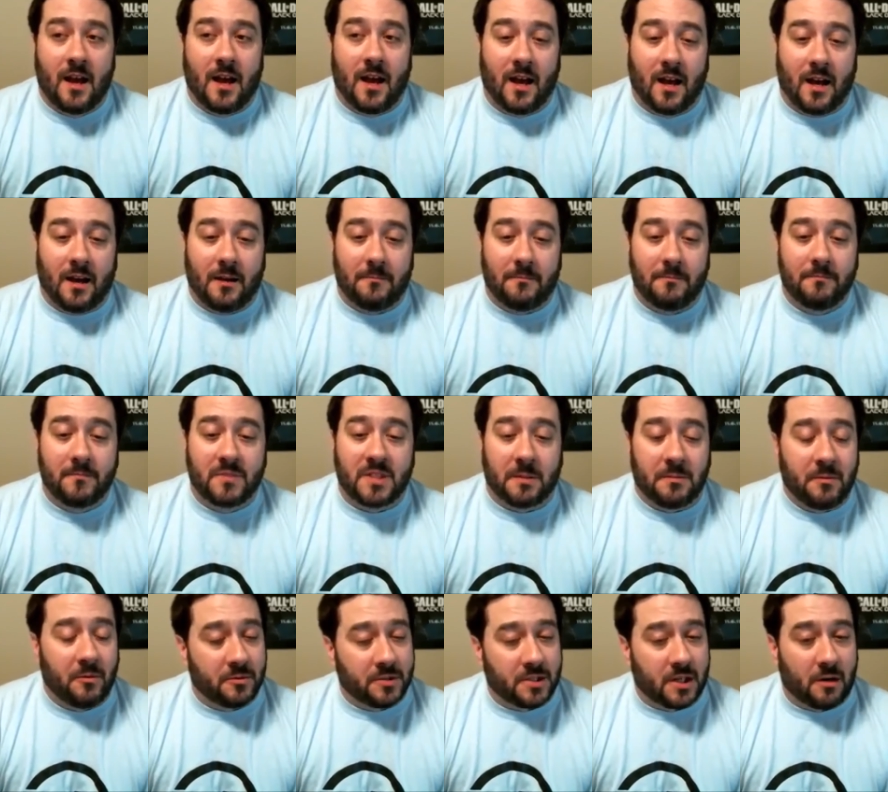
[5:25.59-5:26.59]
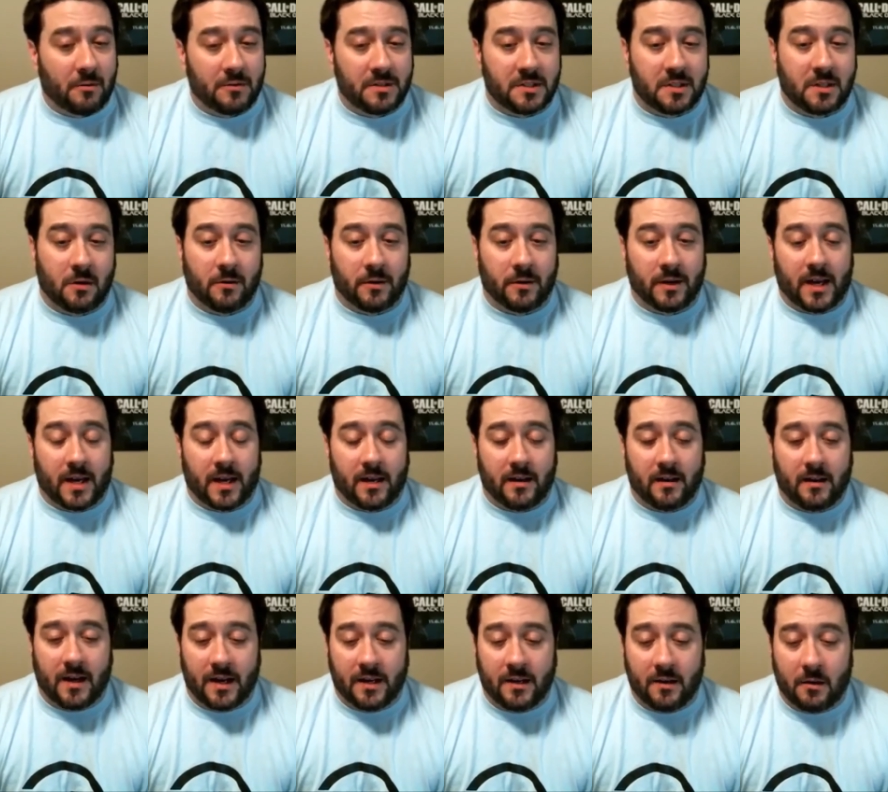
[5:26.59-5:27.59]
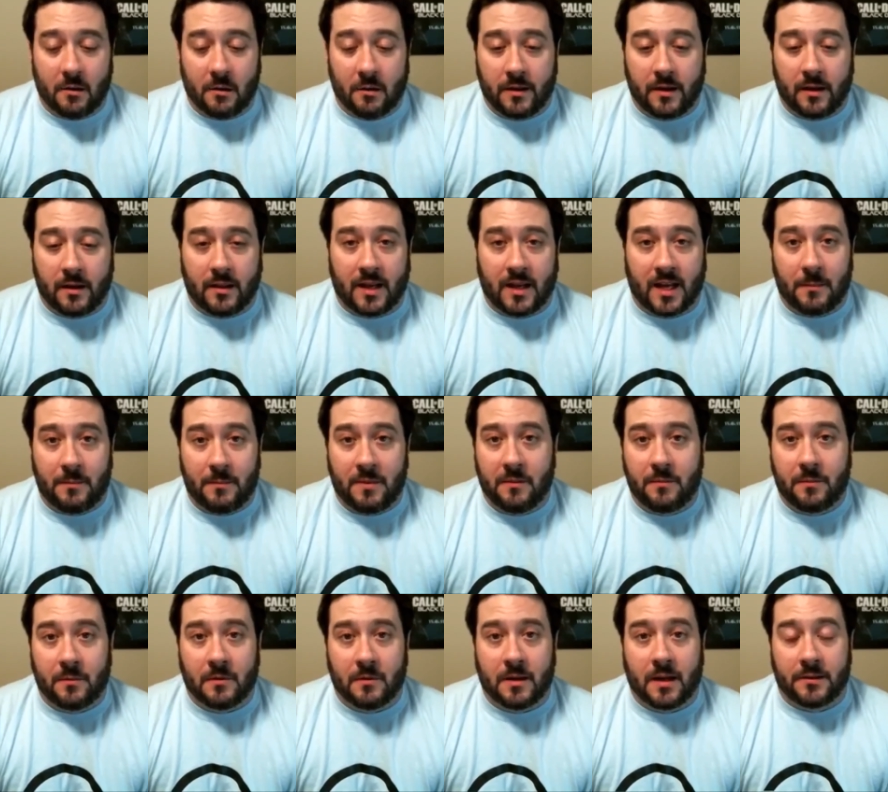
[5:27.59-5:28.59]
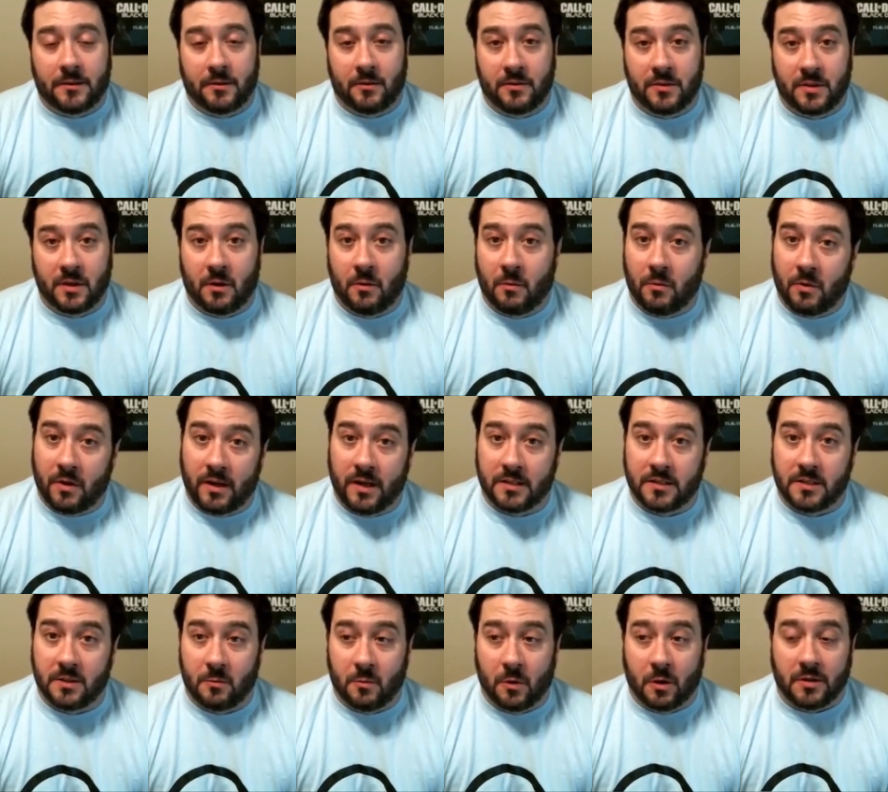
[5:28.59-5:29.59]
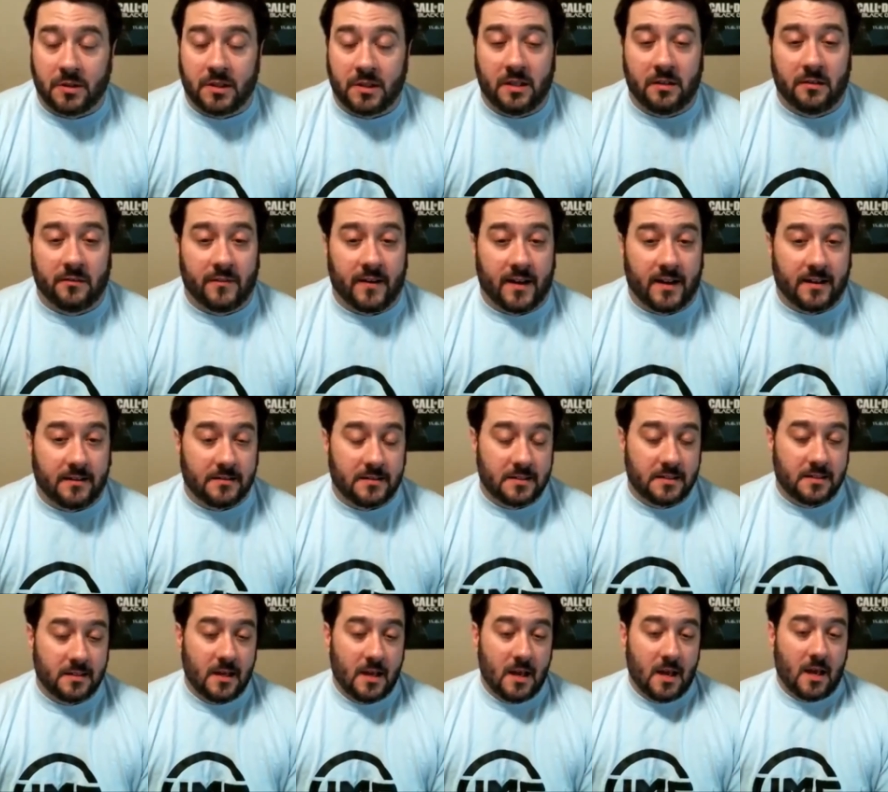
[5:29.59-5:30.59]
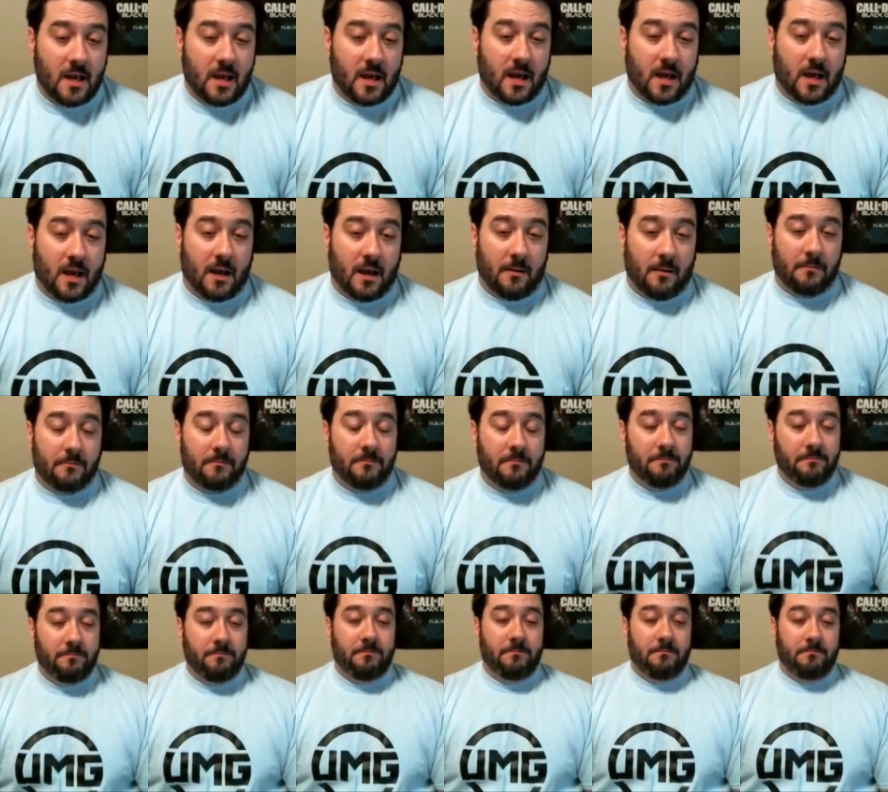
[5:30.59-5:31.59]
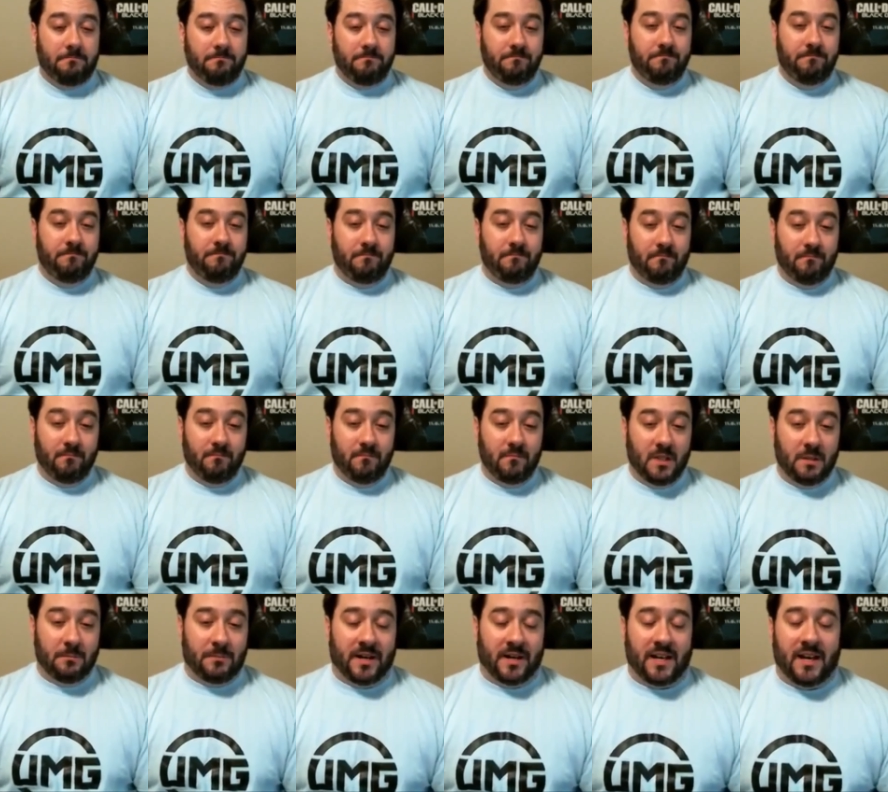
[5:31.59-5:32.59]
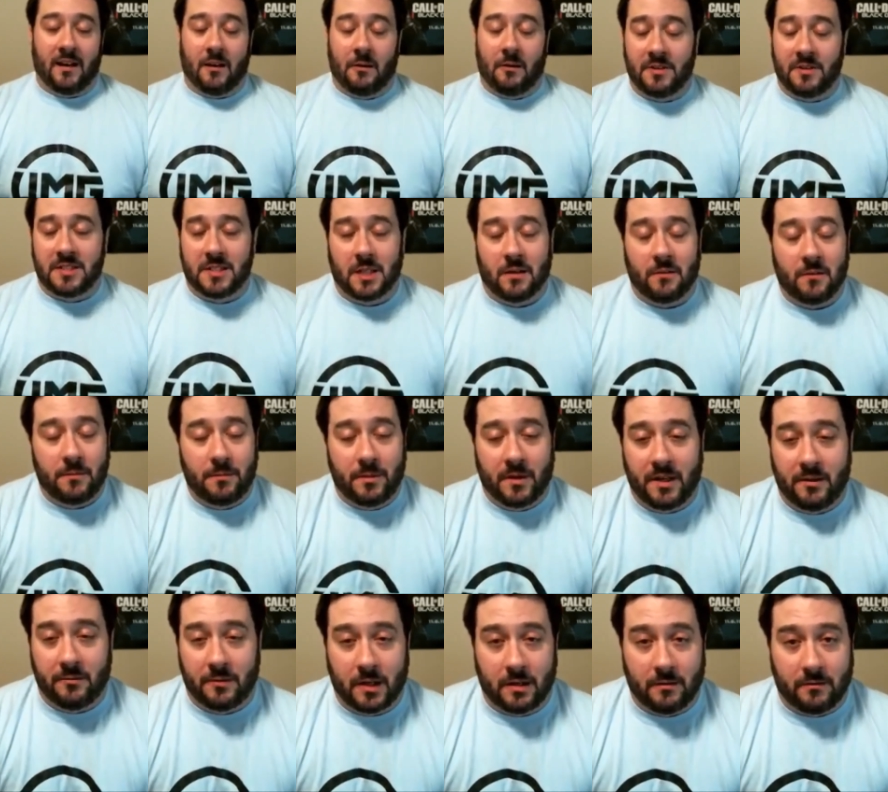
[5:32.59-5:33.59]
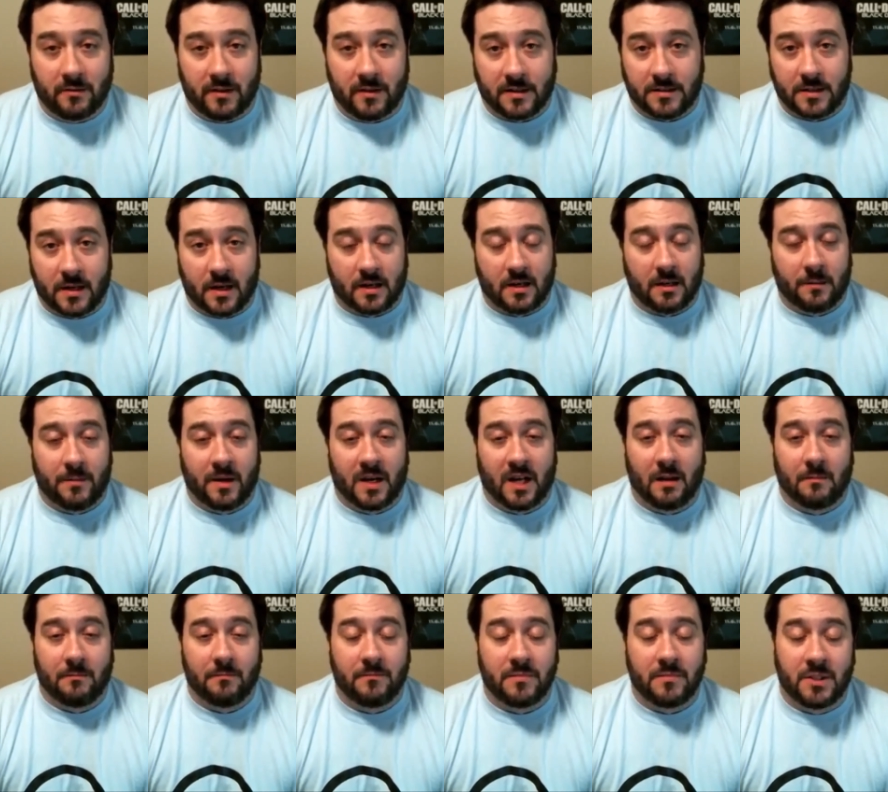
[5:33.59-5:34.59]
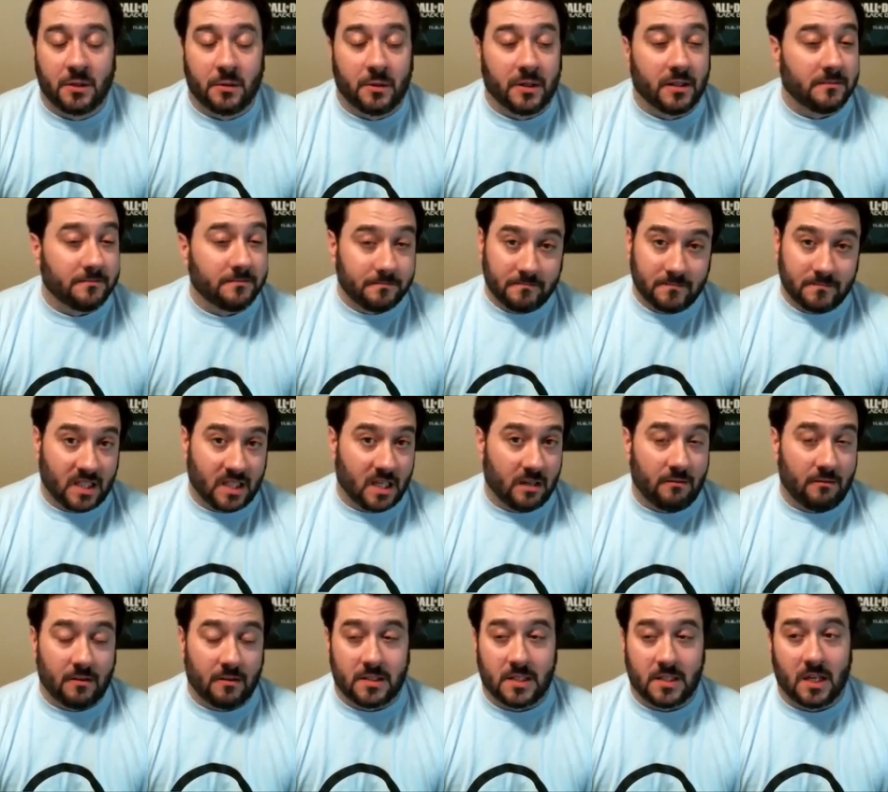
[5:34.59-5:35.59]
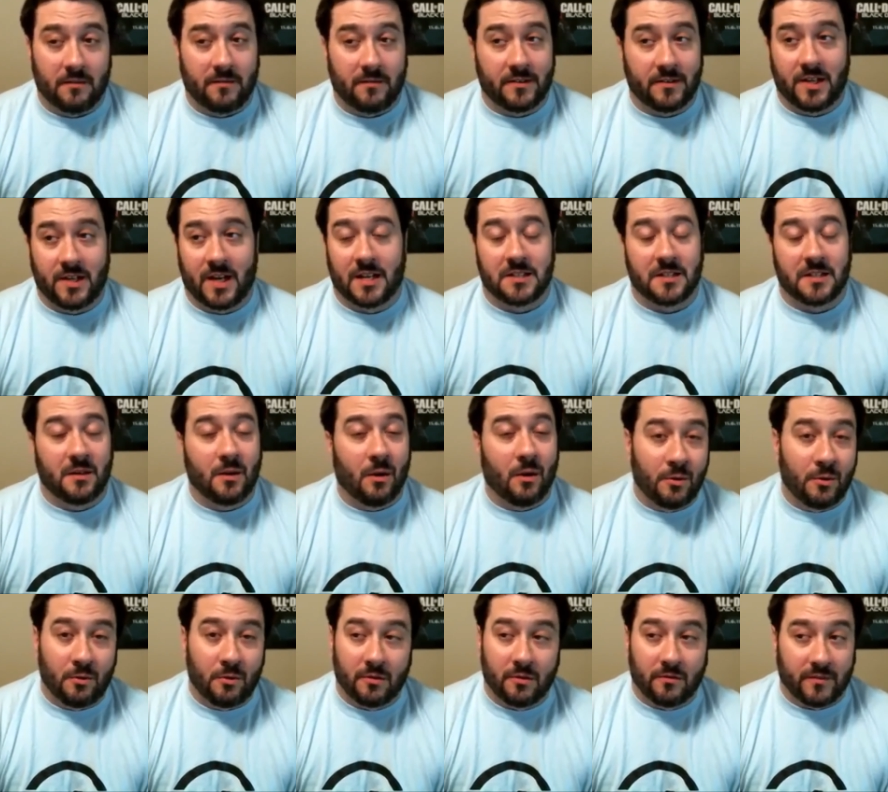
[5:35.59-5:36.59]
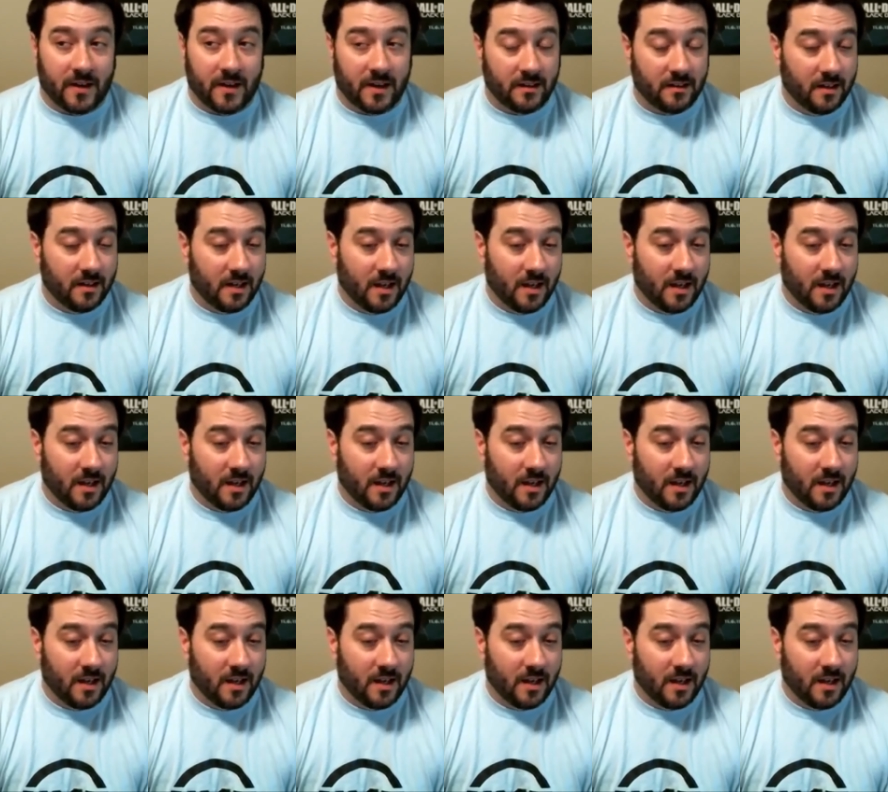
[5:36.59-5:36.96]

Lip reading: Something was always going on. I know that a lot of people out there don't get to work the events, but I always tell everybody whenever I talk about them, do it. Give yourself a chance to go to an event